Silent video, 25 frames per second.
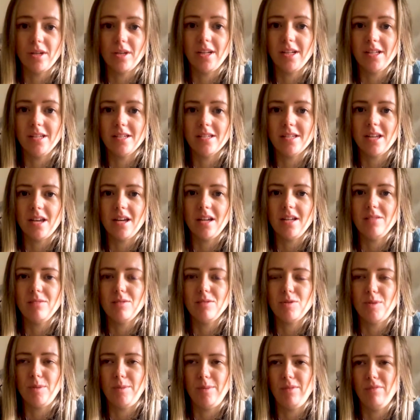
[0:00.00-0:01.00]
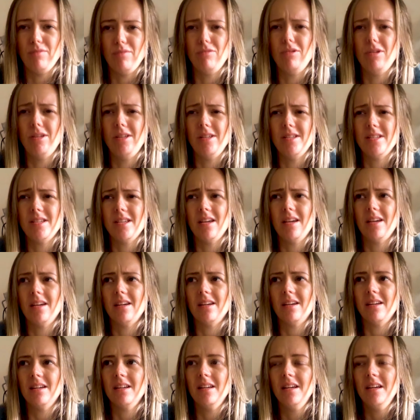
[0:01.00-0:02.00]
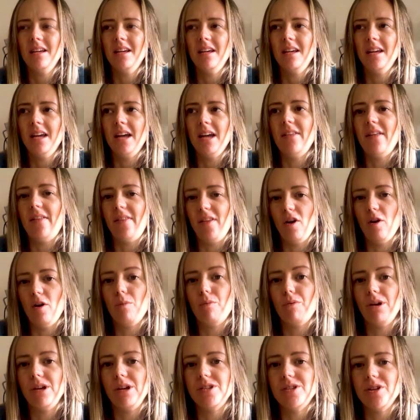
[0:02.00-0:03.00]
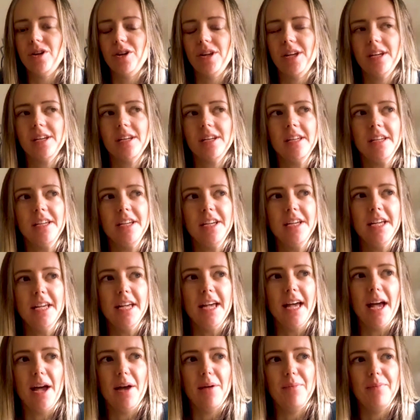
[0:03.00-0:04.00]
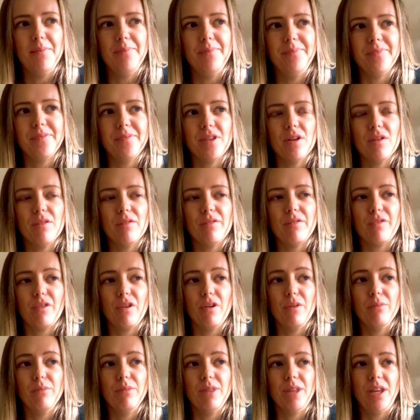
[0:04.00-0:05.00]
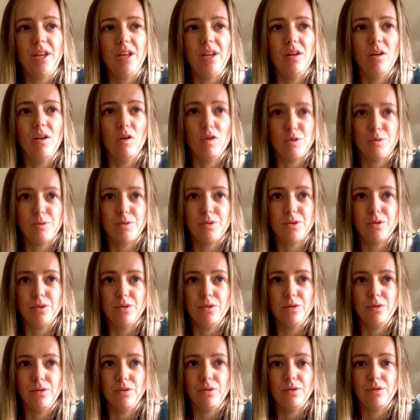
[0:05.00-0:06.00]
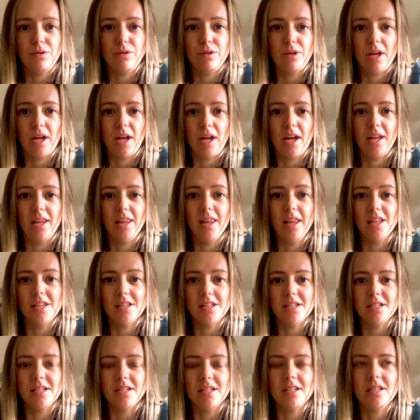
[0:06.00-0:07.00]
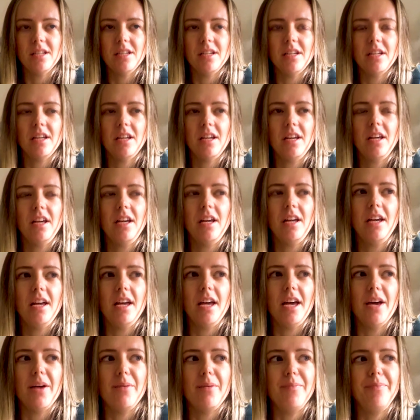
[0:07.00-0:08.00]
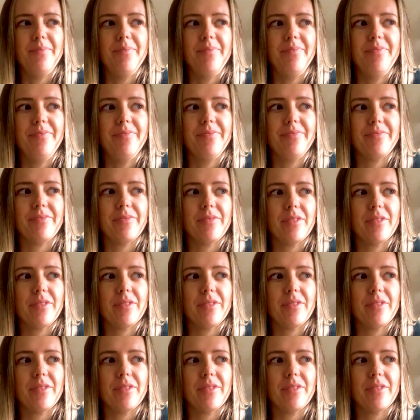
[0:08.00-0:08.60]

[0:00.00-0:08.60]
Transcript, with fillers: it in size, which made me really sick, and then they operated on it um, from the hospital uh, in London, um,